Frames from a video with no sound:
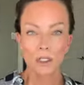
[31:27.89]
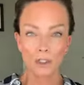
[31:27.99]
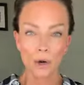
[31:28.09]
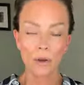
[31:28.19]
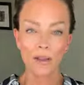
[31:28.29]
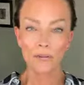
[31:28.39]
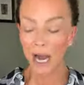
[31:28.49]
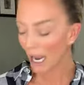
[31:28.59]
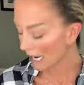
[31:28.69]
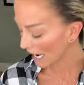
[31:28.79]
So if
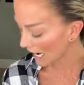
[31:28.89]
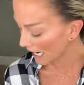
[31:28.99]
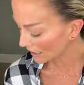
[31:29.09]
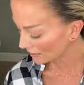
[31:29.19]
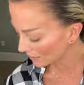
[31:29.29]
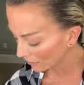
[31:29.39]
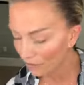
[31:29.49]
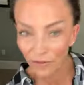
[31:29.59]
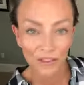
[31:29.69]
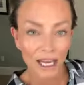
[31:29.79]
I had
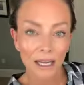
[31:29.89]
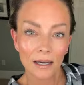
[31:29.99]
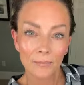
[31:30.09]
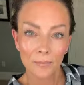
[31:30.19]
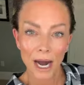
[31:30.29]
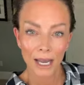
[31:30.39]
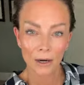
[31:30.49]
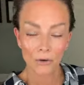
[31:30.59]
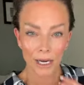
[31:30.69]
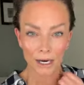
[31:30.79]
thick
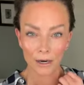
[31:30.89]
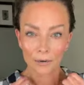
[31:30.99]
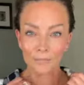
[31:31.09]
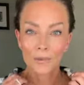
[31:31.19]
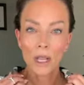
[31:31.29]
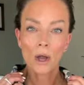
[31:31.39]
bio hair,